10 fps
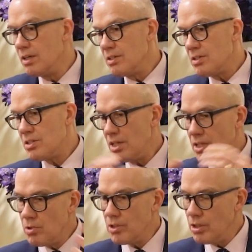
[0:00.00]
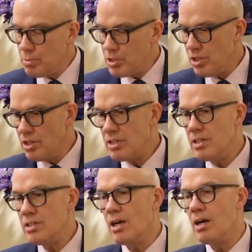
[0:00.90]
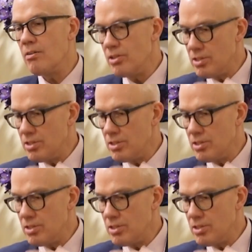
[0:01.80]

see what the opportunities are and